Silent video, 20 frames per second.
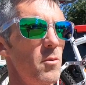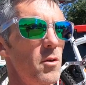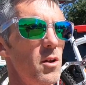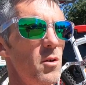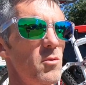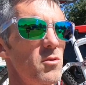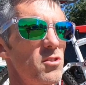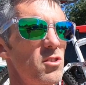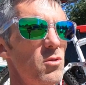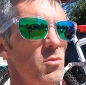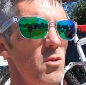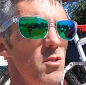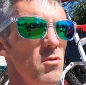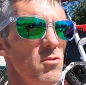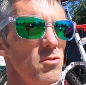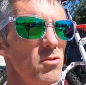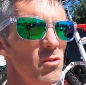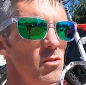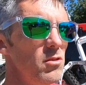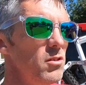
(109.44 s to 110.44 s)
when it was 3
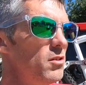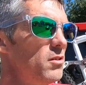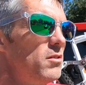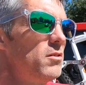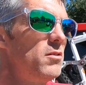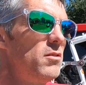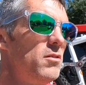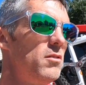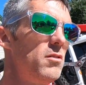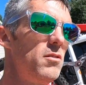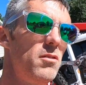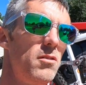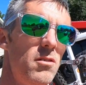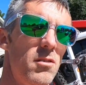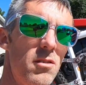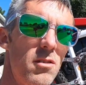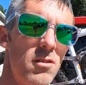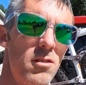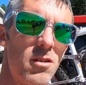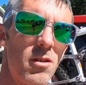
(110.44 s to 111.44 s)
years old,
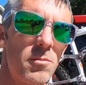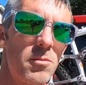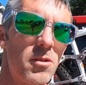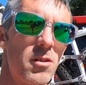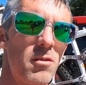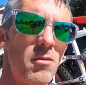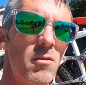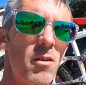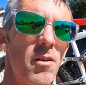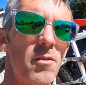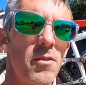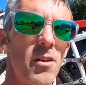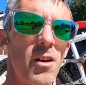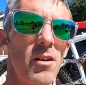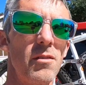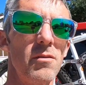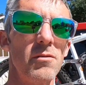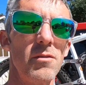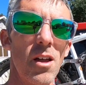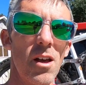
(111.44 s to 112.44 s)
something around
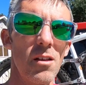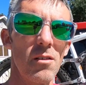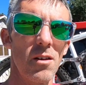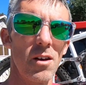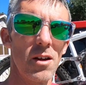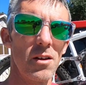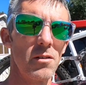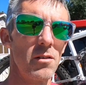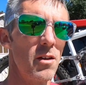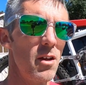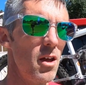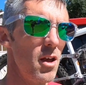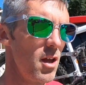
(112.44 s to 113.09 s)
that line.